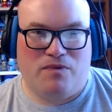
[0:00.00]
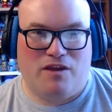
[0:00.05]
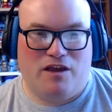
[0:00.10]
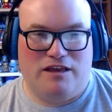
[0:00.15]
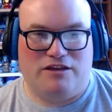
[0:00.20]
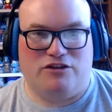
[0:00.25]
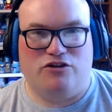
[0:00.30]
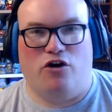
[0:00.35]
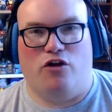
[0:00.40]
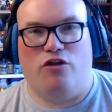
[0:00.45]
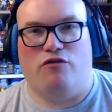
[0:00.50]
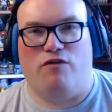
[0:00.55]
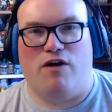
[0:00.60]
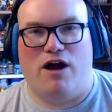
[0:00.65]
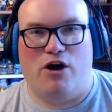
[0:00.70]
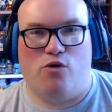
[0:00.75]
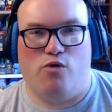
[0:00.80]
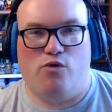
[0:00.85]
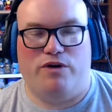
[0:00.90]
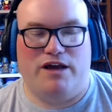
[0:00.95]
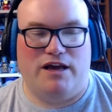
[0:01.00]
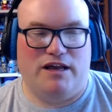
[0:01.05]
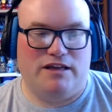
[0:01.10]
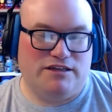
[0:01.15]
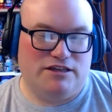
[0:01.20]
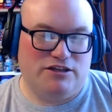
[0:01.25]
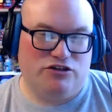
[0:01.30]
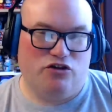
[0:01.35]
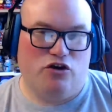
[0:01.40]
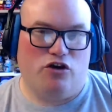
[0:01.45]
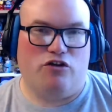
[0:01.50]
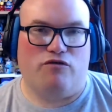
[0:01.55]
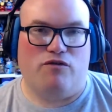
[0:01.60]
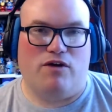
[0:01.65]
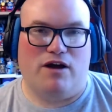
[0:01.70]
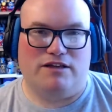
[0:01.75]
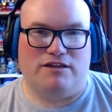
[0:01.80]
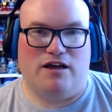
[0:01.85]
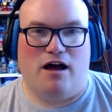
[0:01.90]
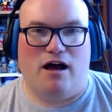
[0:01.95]
it's not the right audience, it's not the
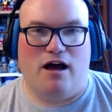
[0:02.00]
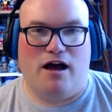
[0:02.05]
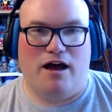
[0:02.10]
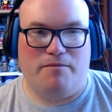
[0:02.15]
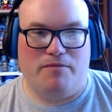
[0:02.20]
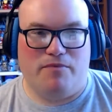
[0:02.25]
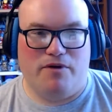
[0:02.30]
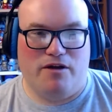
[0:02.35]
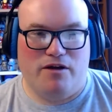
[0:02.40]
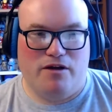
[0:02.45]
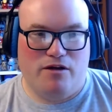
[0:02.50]
right time.